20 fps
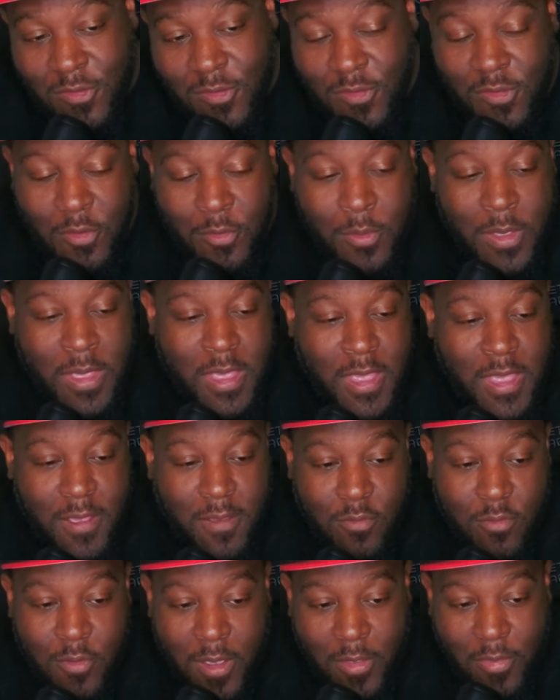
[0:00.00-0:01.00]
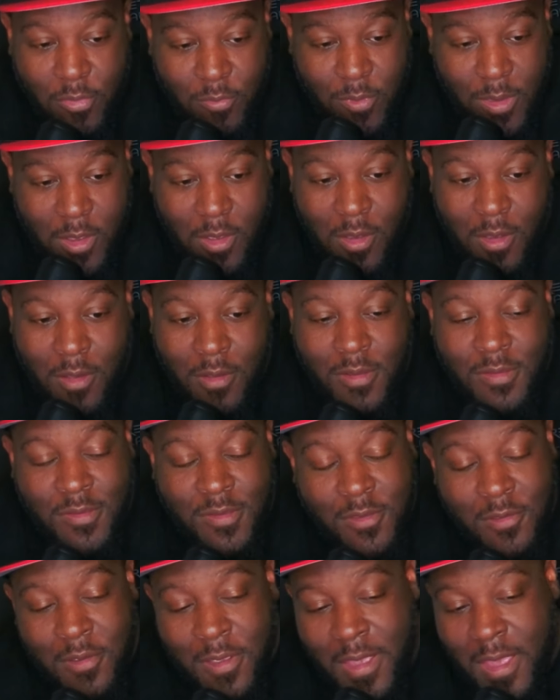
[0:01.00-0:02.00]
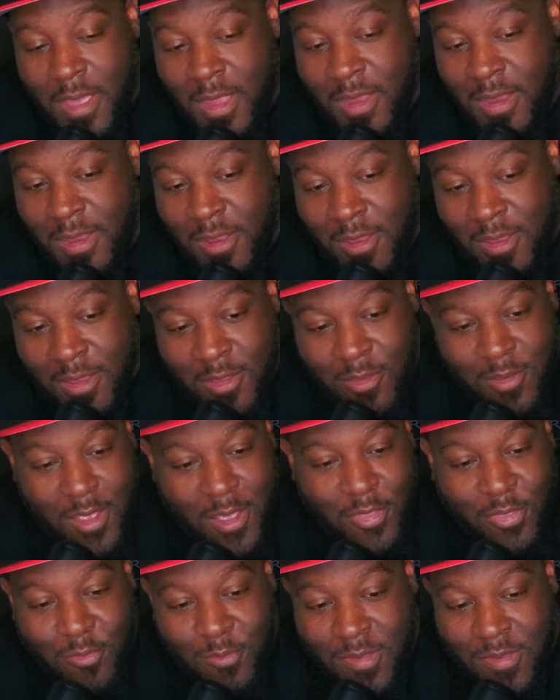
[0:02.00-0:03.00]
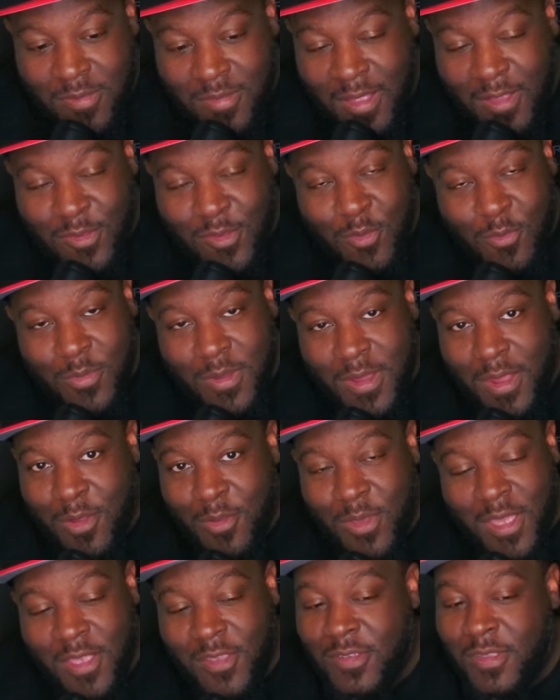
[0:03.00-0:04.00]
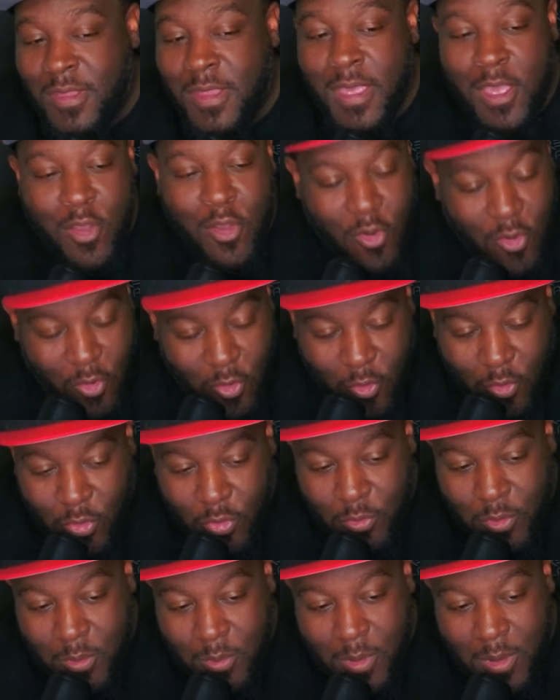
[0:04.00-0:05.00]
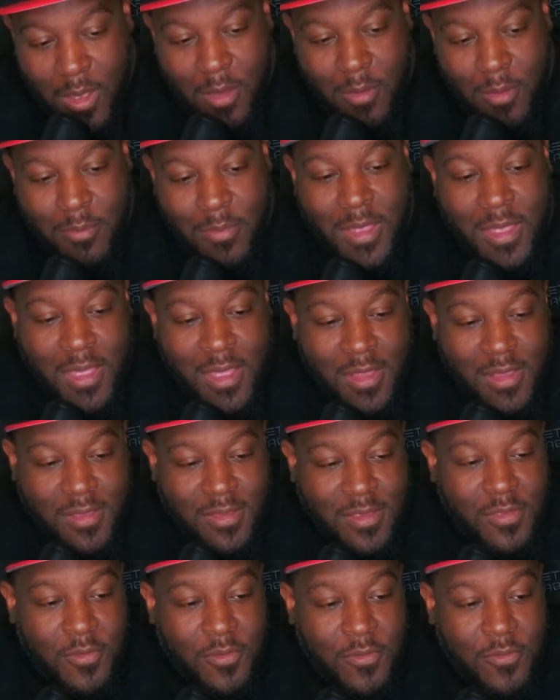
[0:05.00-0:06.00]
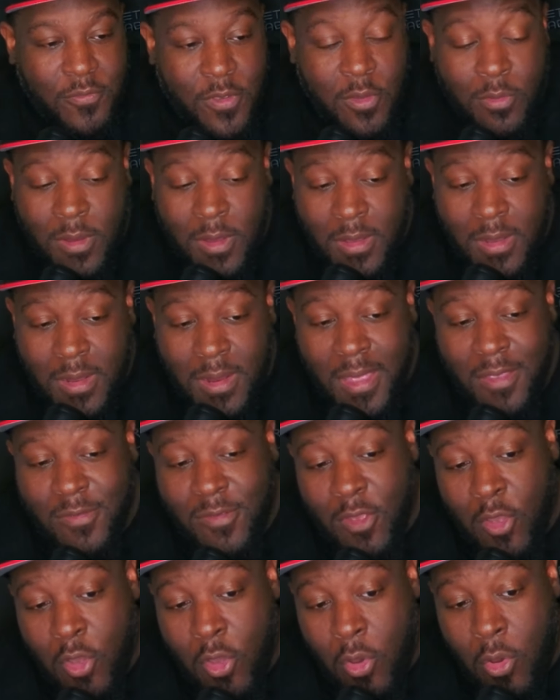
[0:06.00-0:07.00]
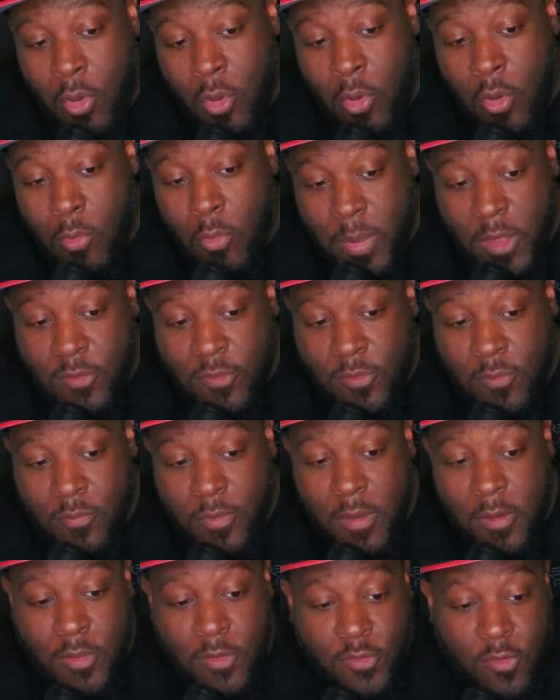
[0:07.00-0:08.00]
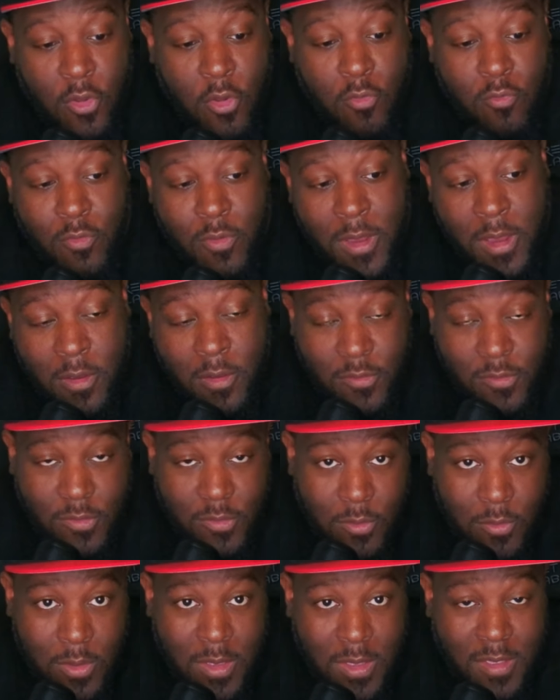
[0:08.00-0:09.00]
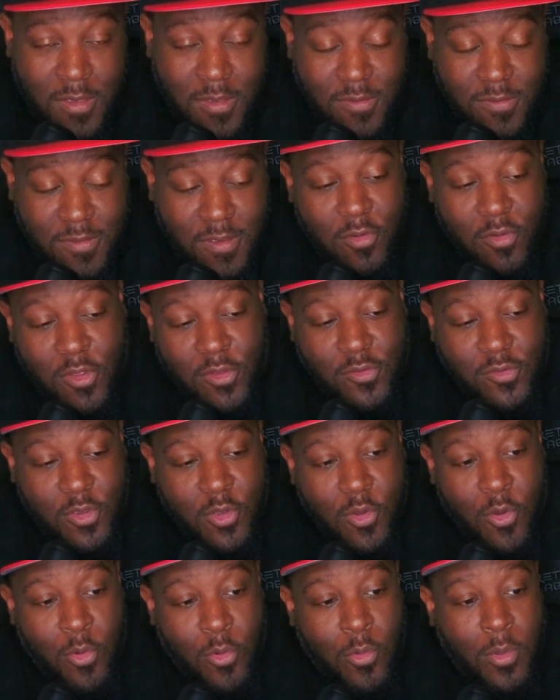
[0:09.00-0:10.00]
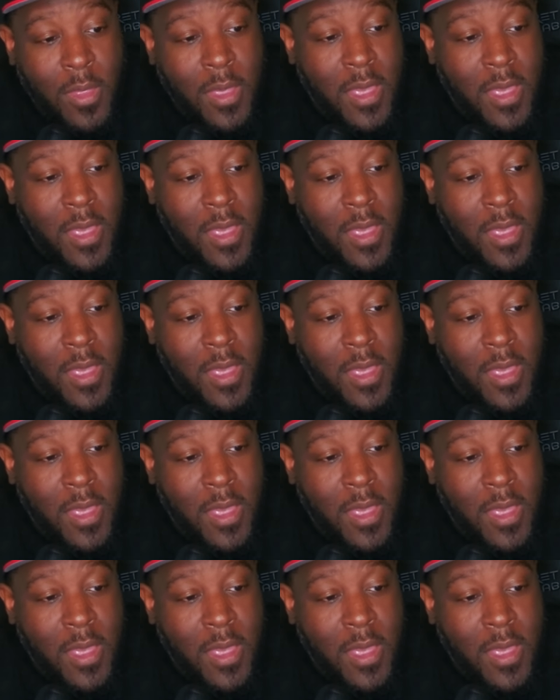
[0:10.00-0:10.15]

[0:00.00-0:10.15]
So if you had 3 cards in your hand and you had 3 slots open in that location, all 3 were coming to the field. Nonetheless, all pixel variants are rare, so 700 gold.